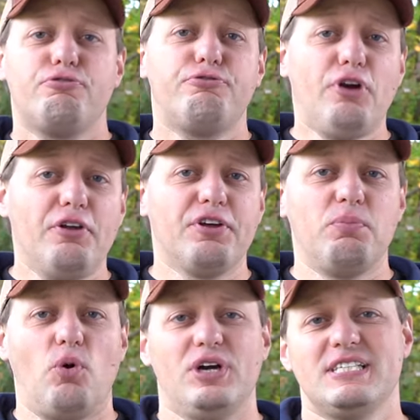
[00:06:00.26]

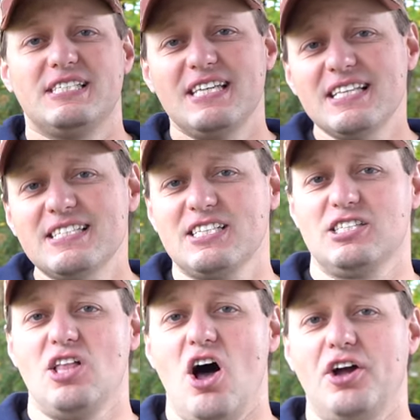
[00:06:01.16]
Furthermore, since
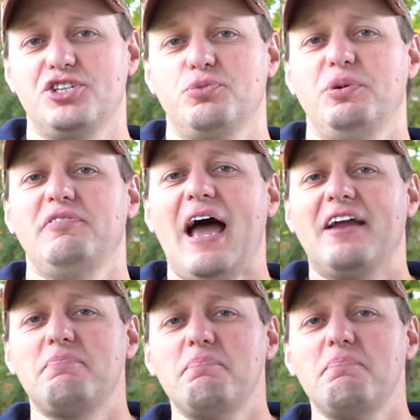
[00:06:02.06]
it's launched, we've had